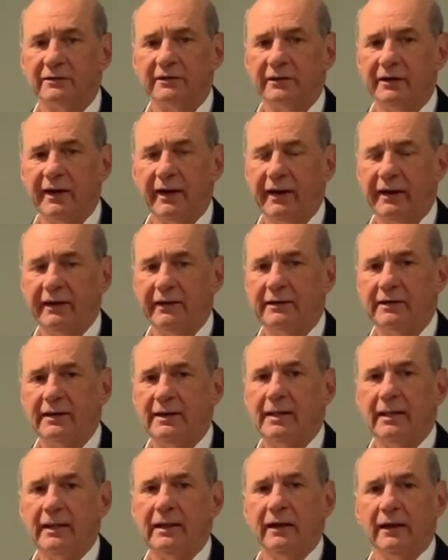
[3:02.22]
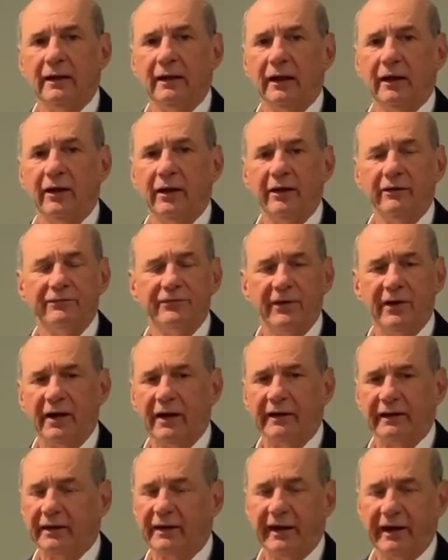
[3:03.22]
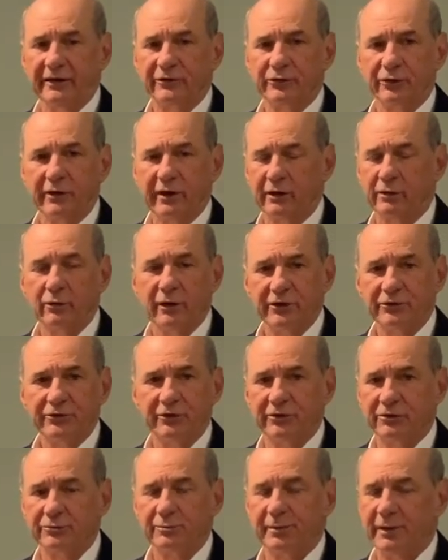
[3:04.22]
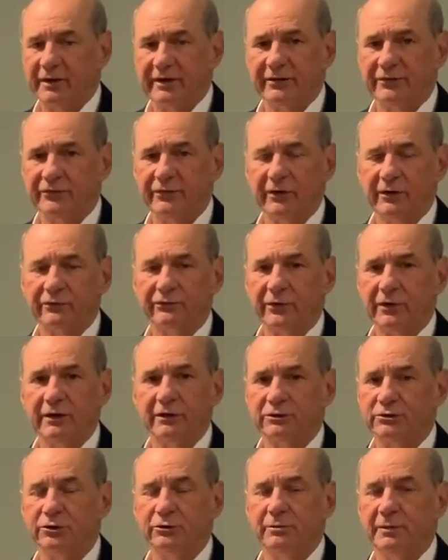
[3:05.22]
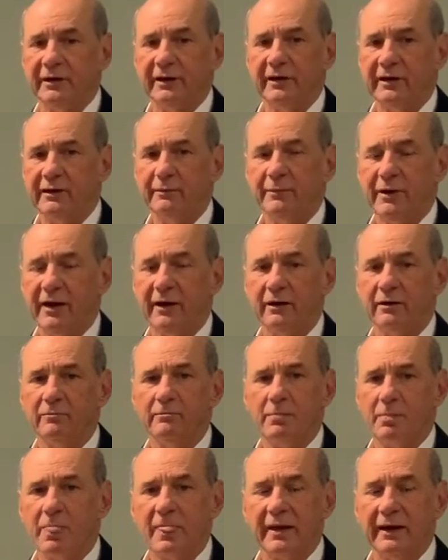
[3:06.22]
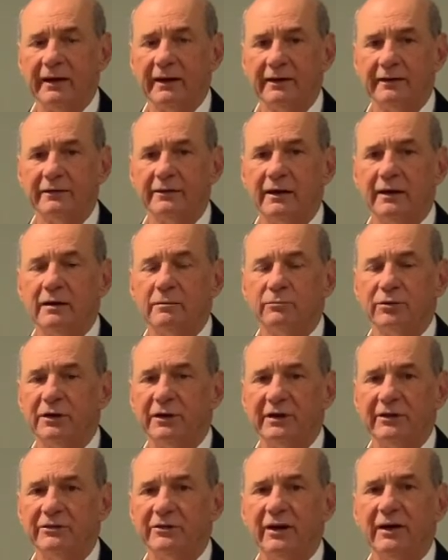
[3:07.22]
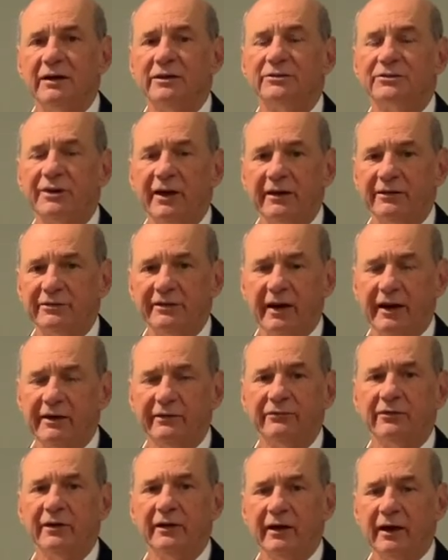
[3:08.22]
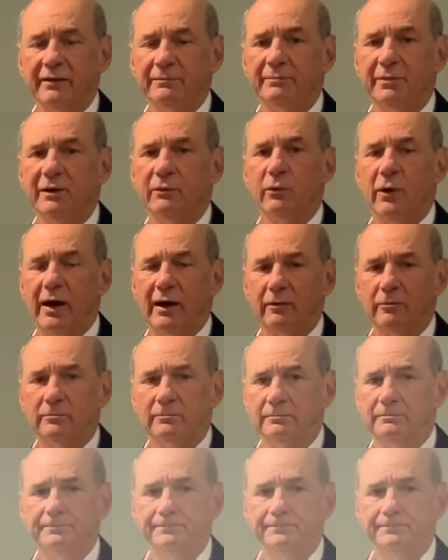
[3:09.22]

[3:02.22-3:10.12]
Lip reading: today. If I can answer any questions, please feel free to shoot me an email, and please stay safe and be well.